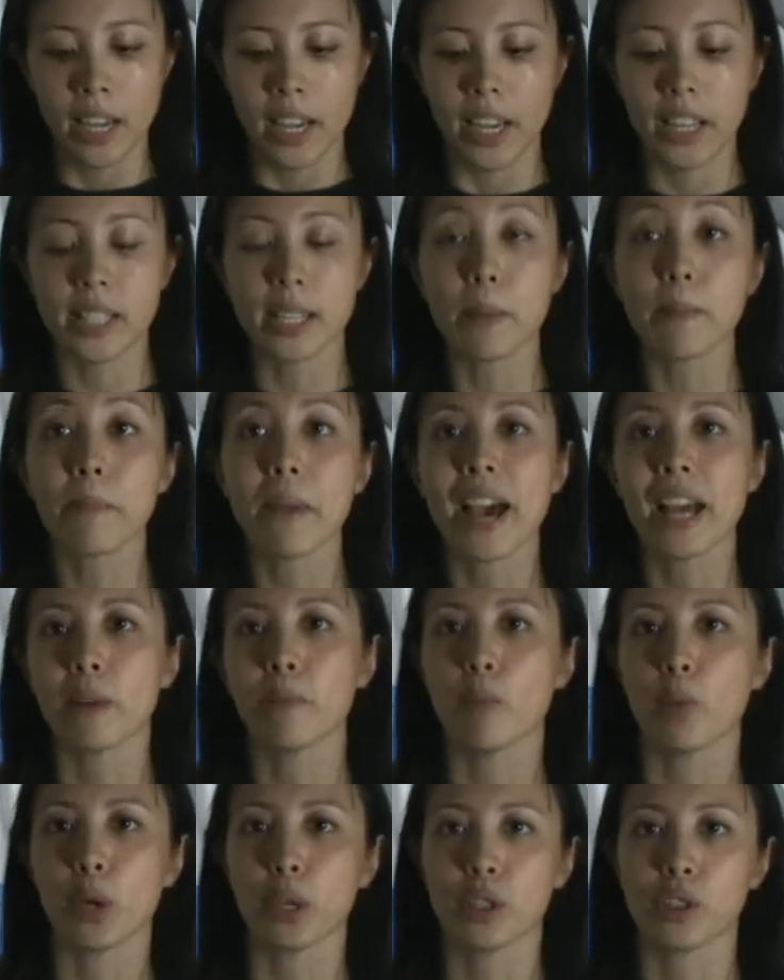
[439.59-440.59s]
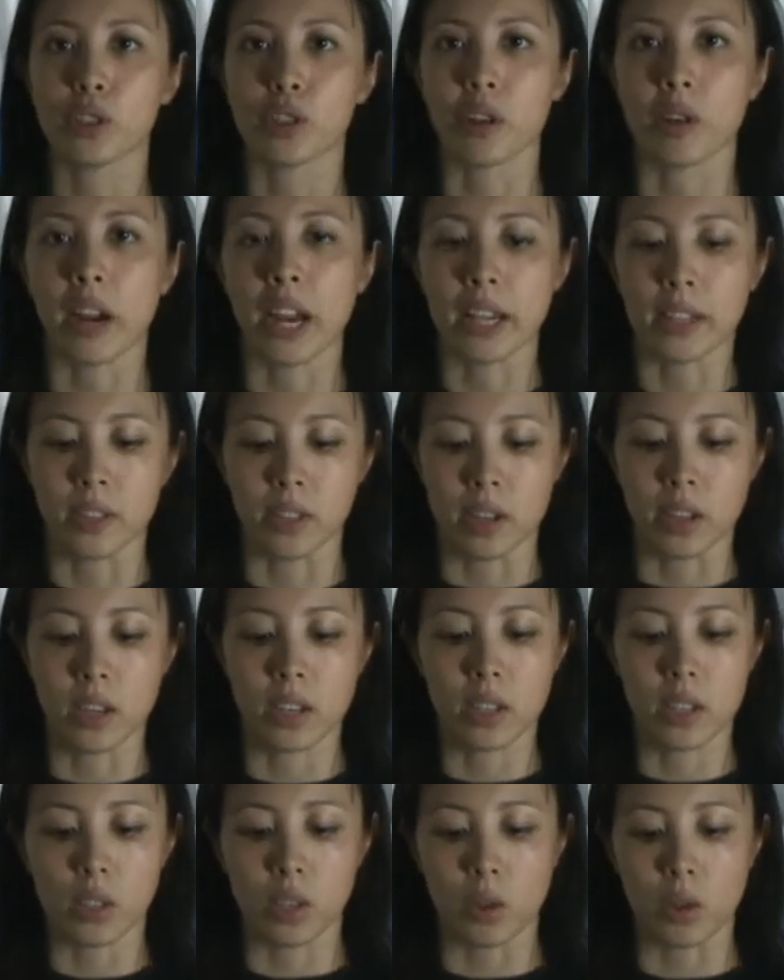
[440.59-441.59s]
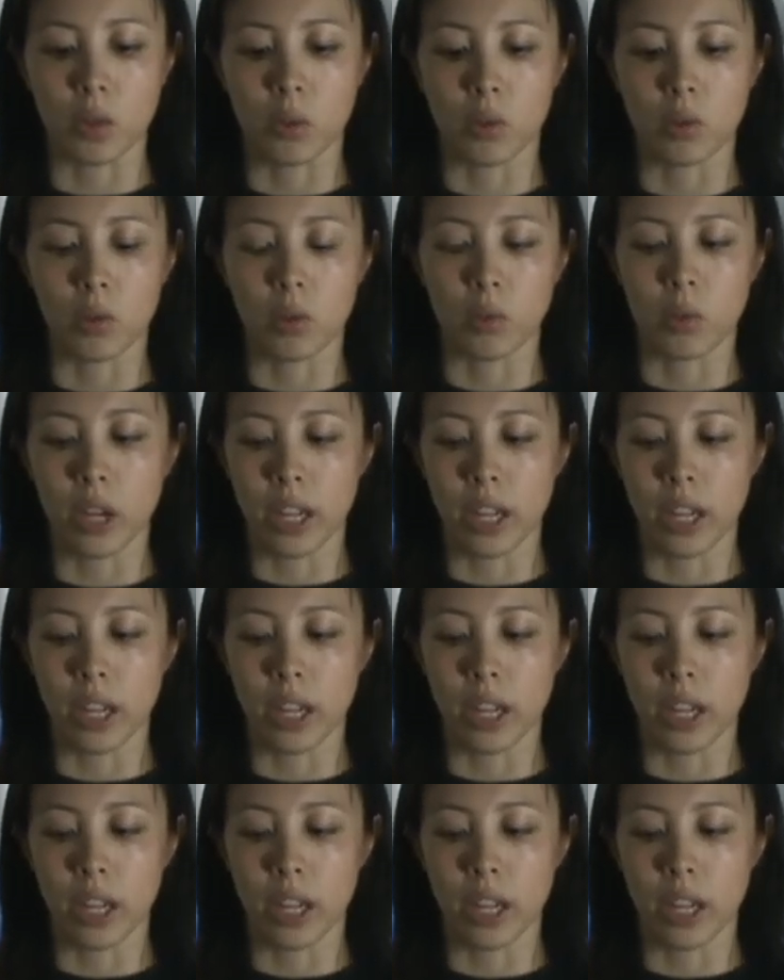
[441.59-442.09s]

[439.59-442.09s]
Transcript: It's a matte moisturizer. So